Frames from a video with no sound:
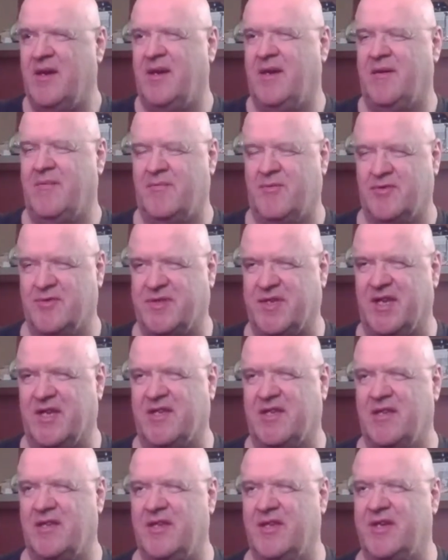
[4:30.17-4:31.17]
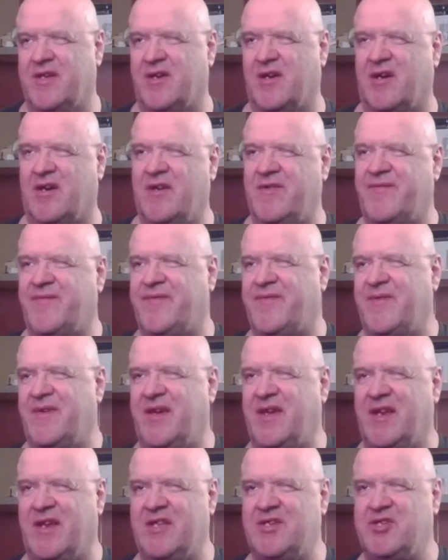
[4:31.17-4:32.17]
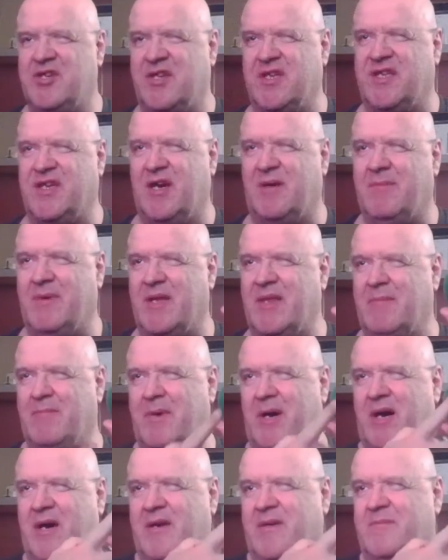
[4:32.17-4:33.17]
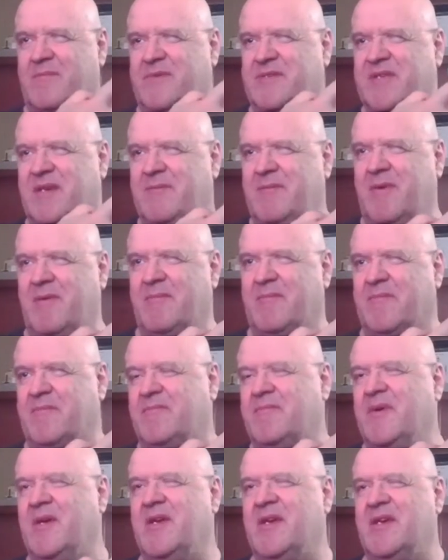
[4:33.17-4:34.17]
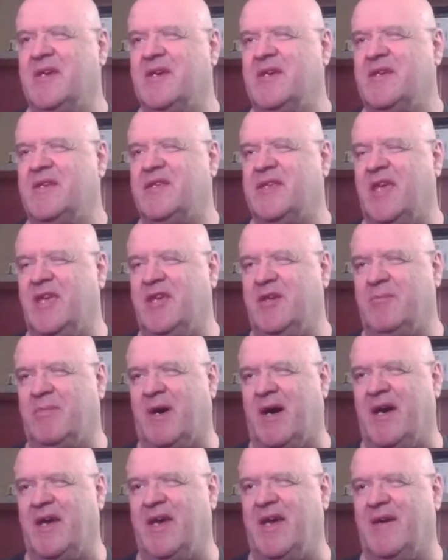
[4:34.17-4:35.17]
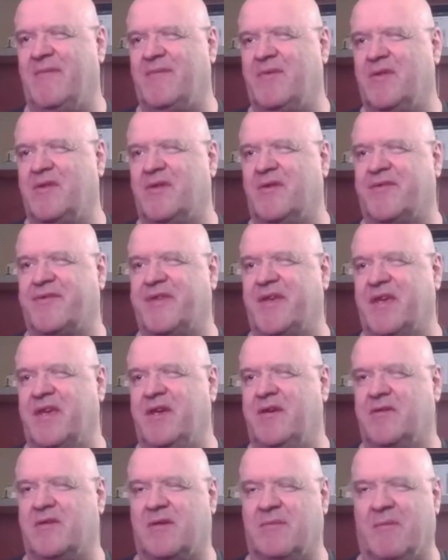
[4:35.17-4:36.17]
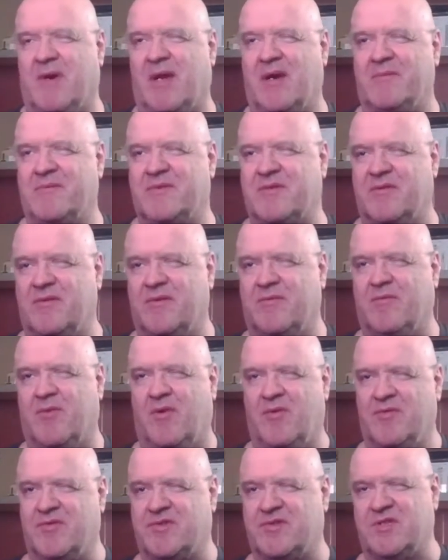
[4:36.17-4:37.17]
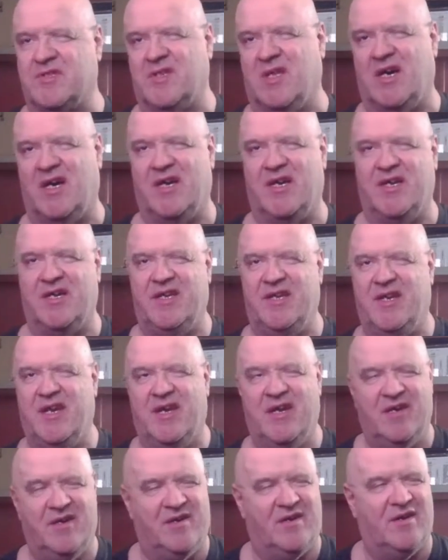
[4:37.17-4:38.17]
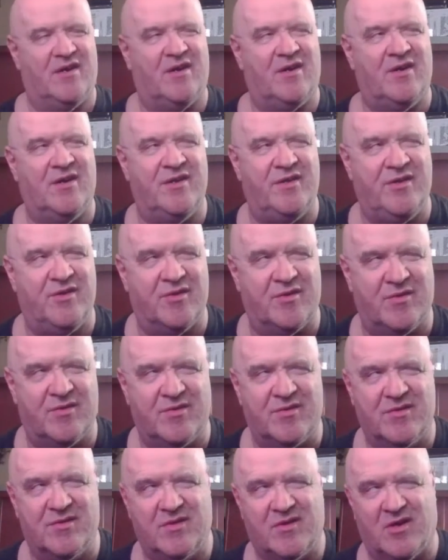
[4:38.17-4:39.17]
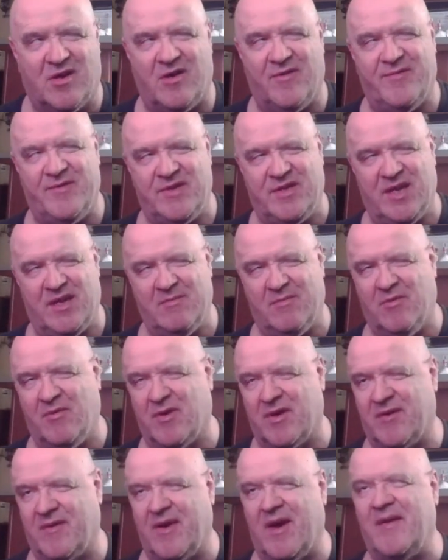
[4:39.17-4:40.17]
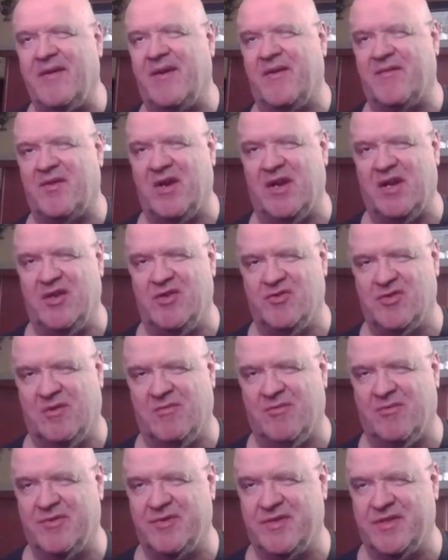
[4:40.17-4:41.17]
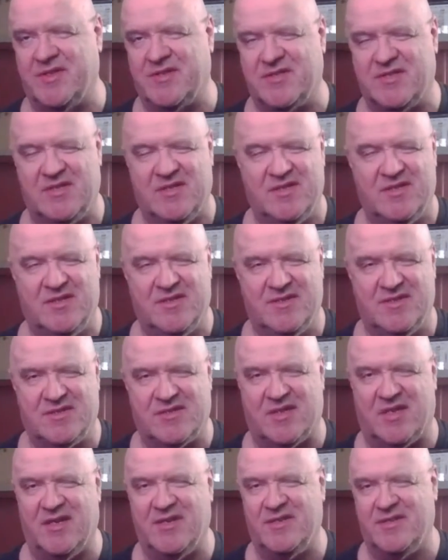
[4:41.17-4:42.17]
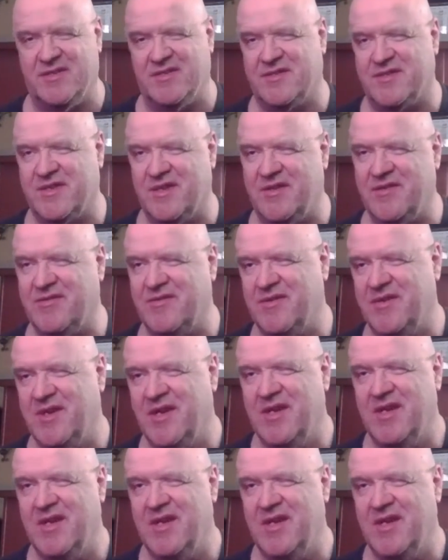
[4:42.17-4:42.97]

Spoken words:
and we'll take the lid off. And as you can tell by the bottom, some of them that you buy have a little thing here at the bottom so it won't slide on your coffee table, whatever. I never had any trouble with this sliding, so